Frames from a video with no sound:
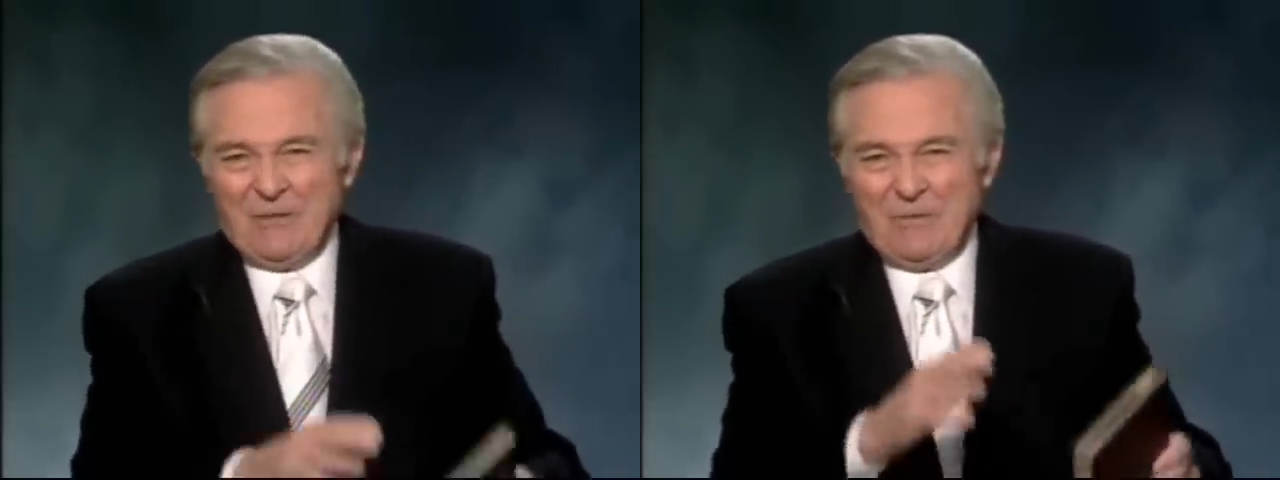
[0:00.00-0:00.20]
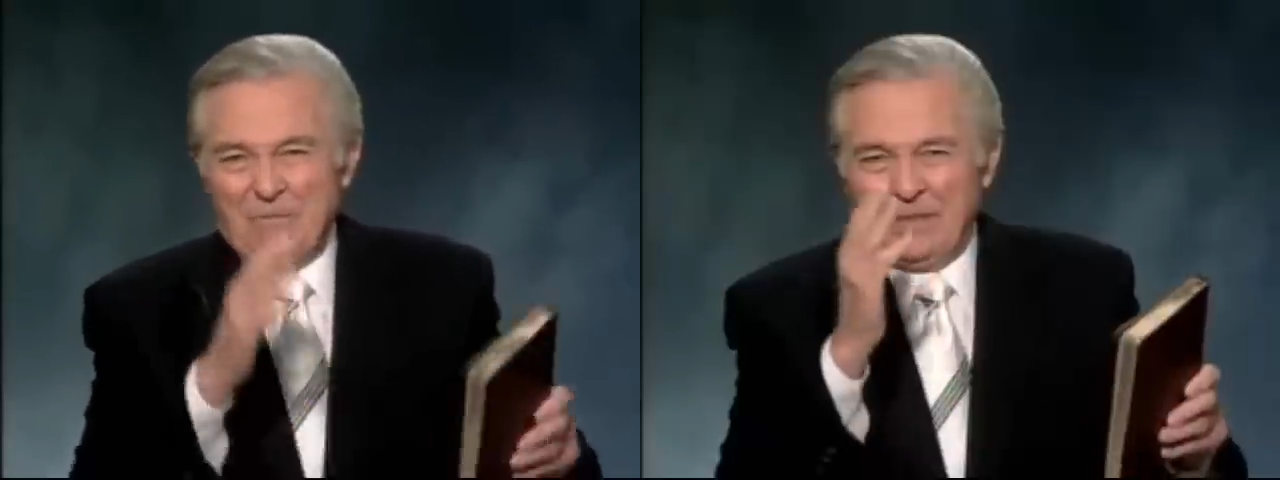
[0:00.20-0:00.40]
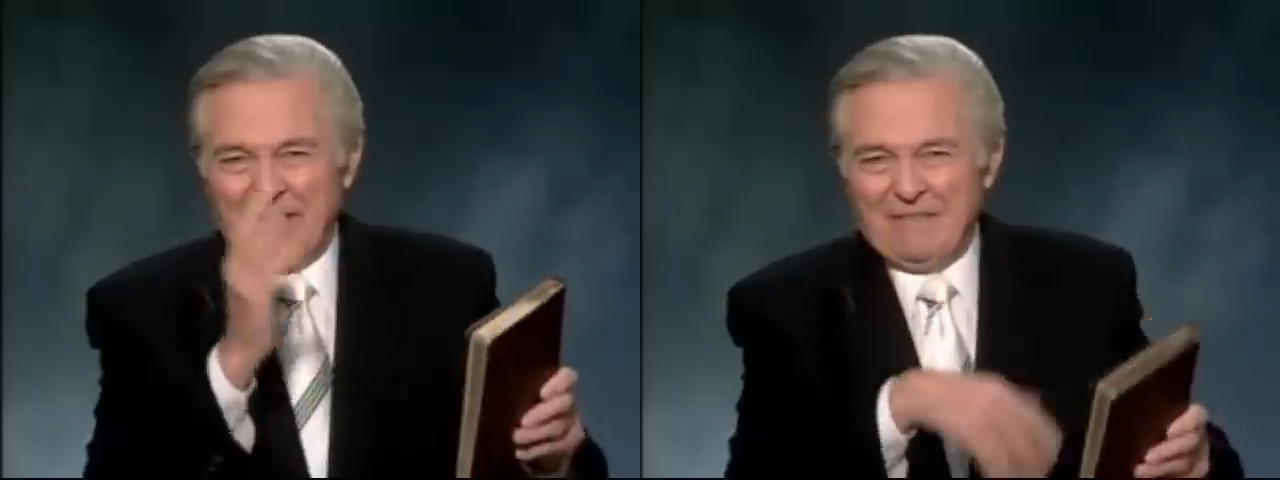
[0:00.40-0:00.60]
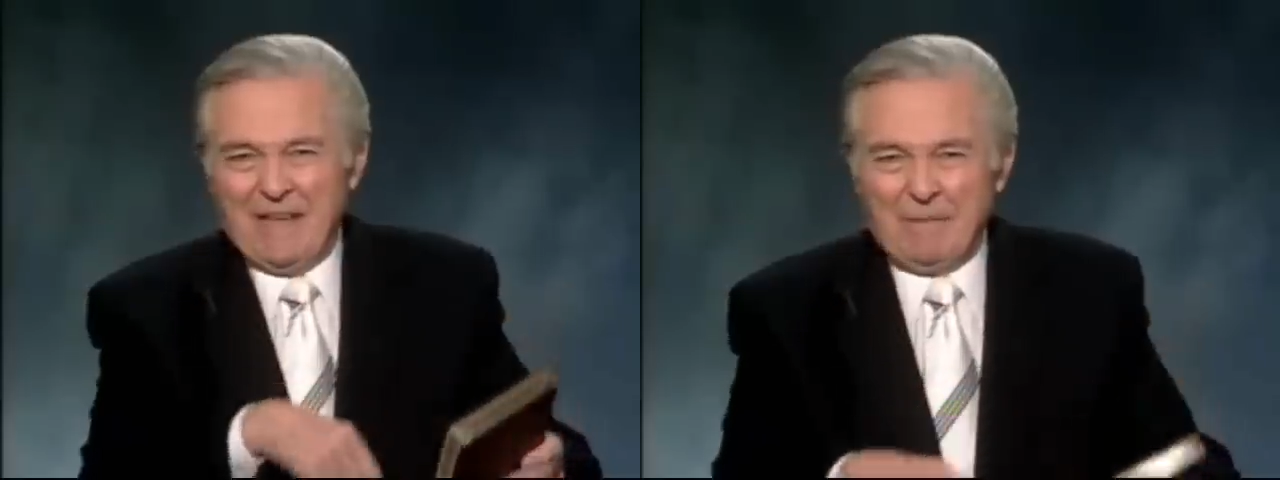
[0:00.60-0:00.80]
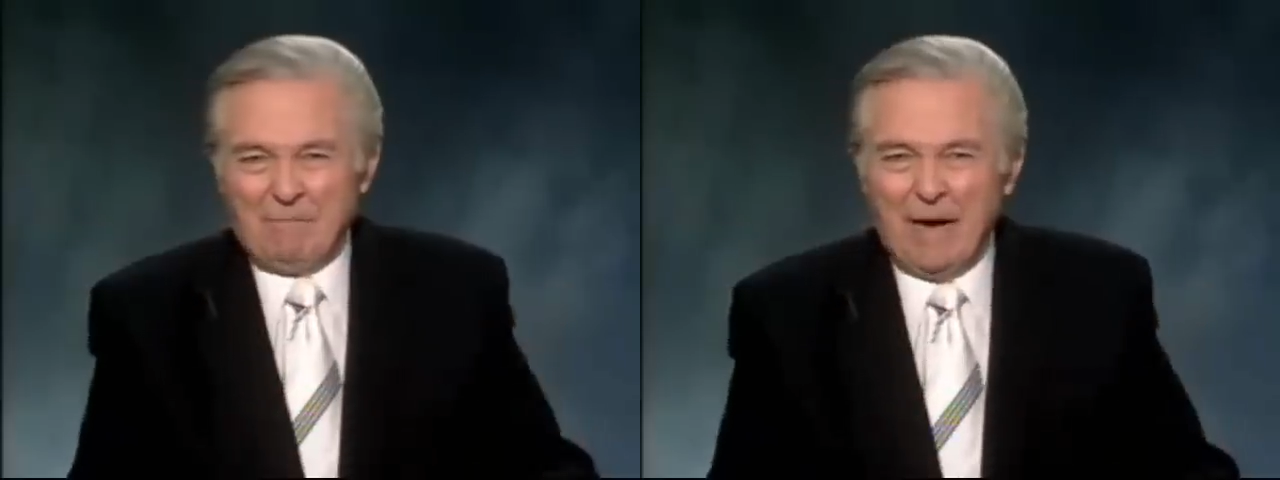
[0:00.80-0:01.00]
you believe
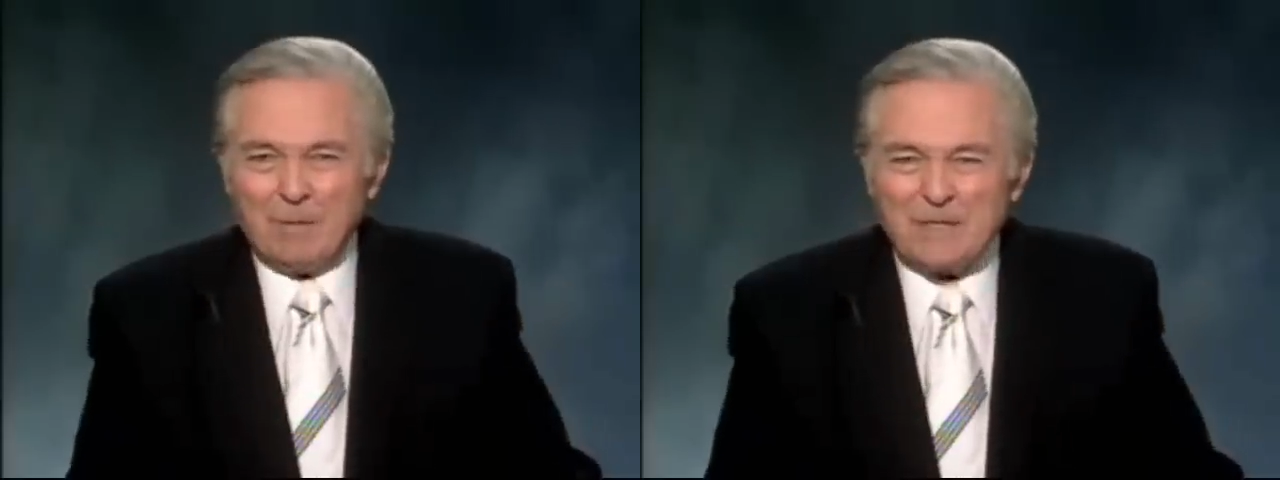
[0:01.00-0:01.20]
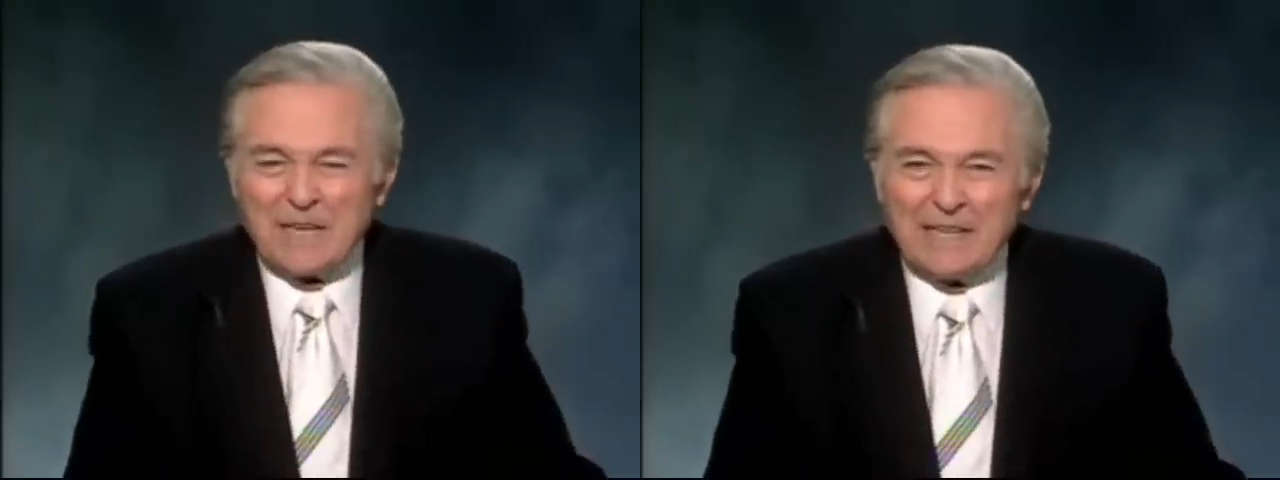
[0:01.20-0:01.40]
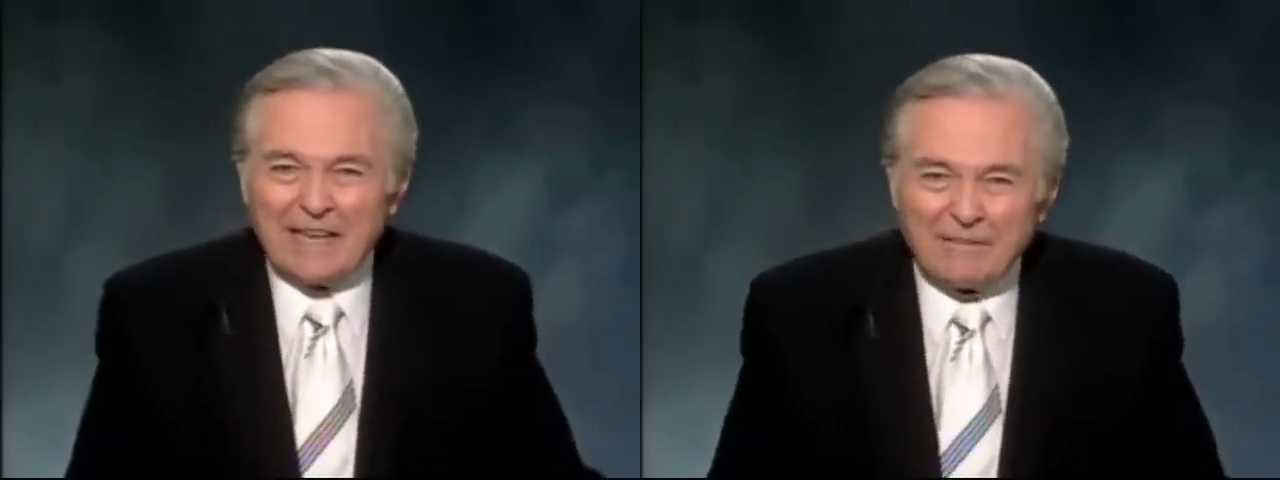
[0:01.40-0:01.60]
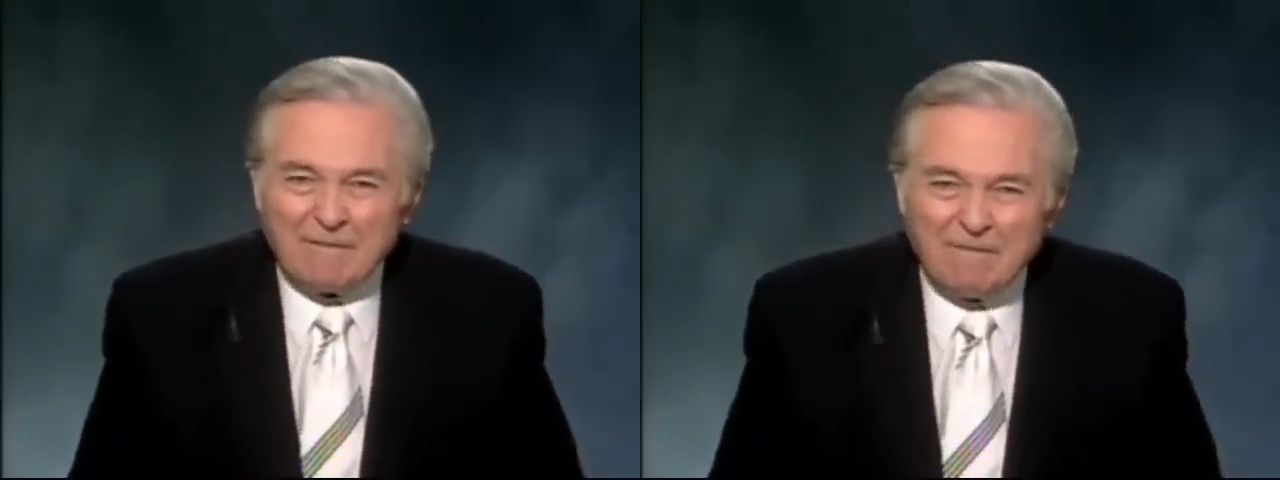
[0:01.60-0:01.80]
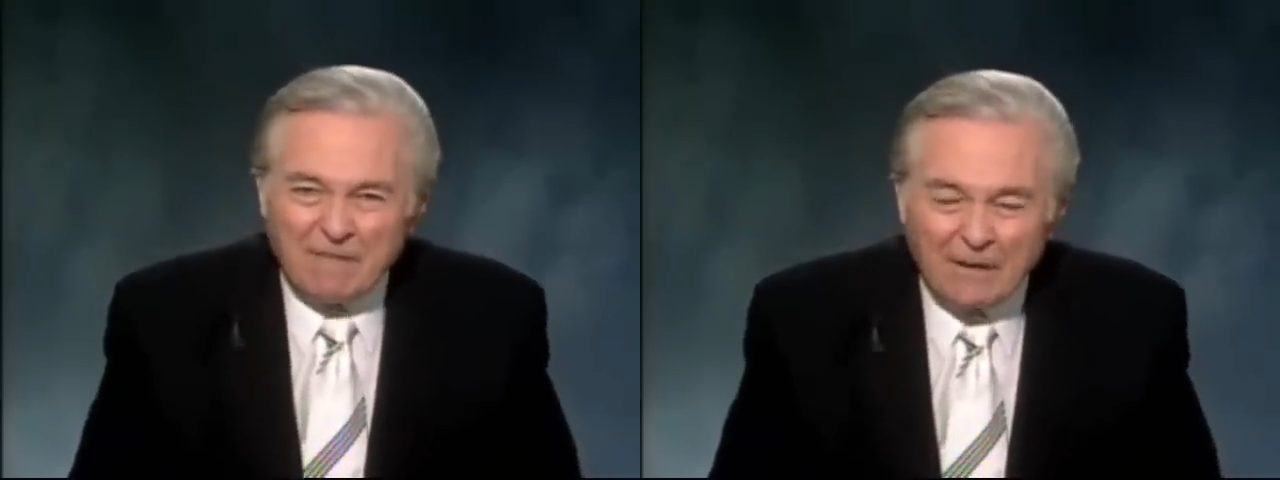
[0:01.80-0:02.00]
that Bible's a lot
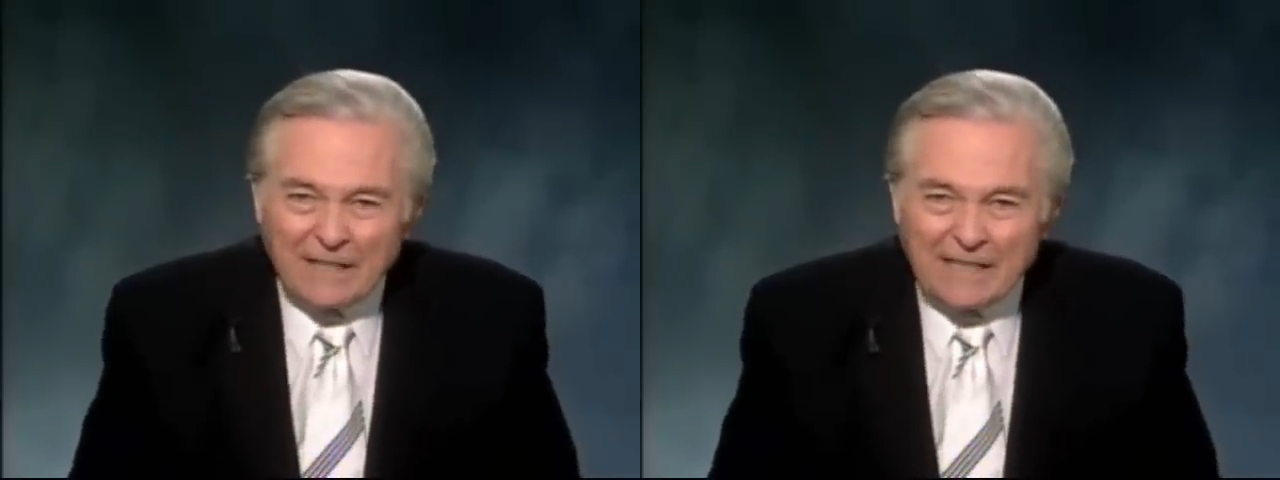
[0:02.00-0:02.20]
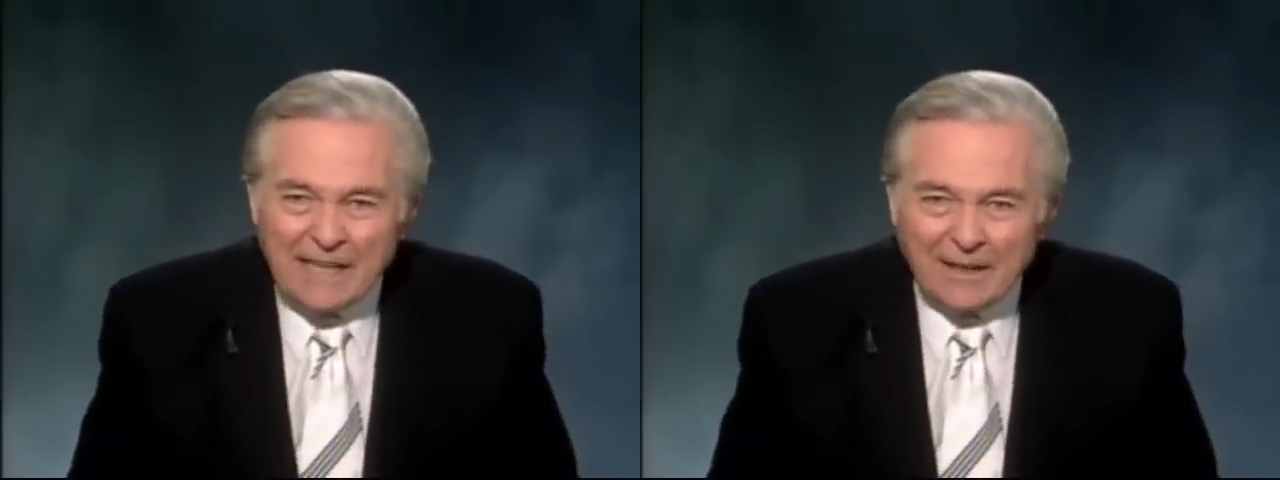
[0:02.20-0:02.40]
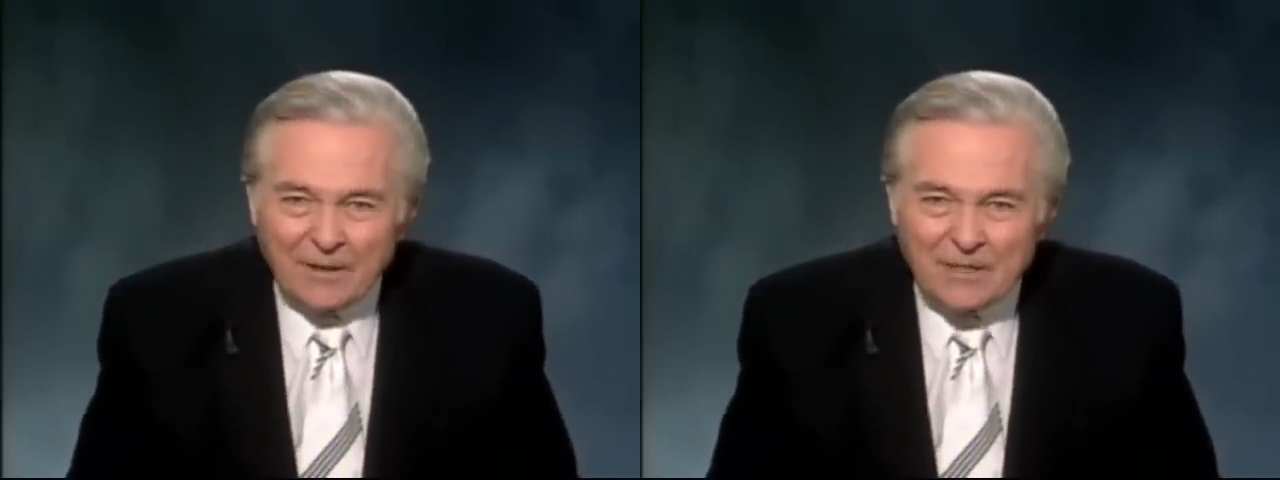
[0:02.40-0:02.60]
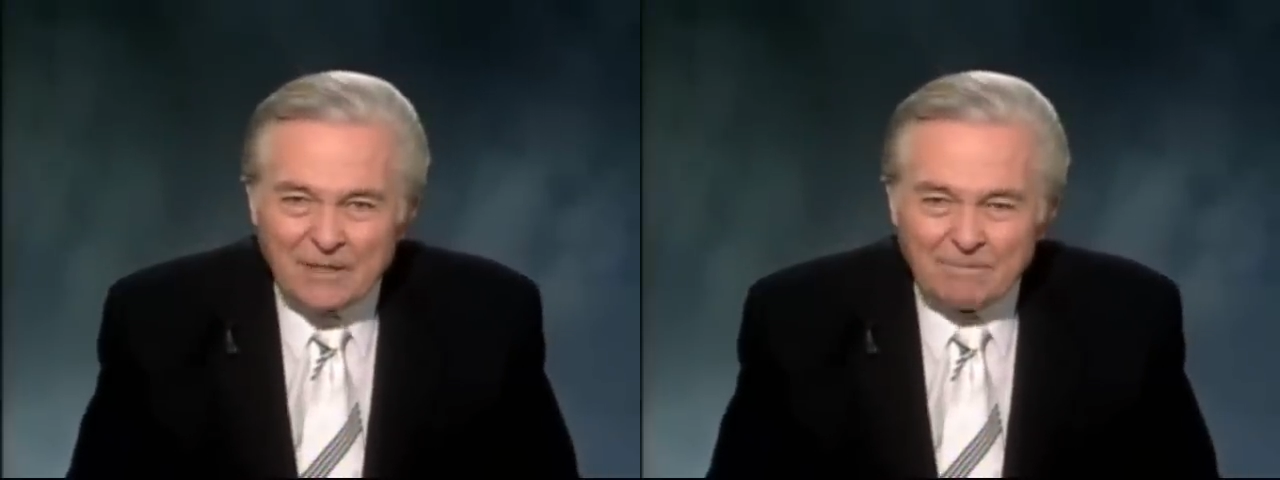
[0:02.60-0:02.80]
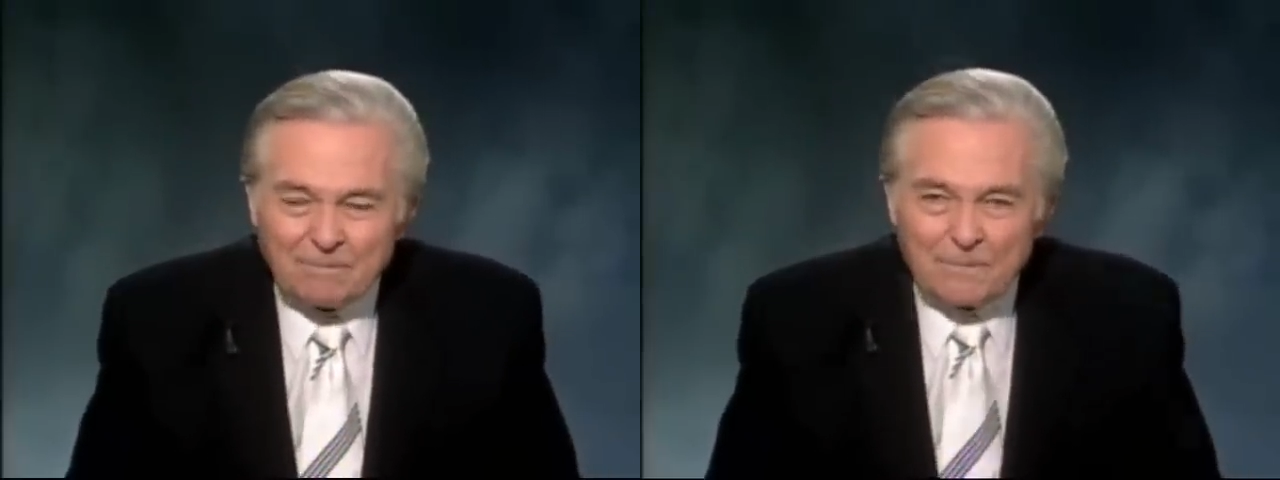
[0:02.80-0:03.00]
of fairy tales.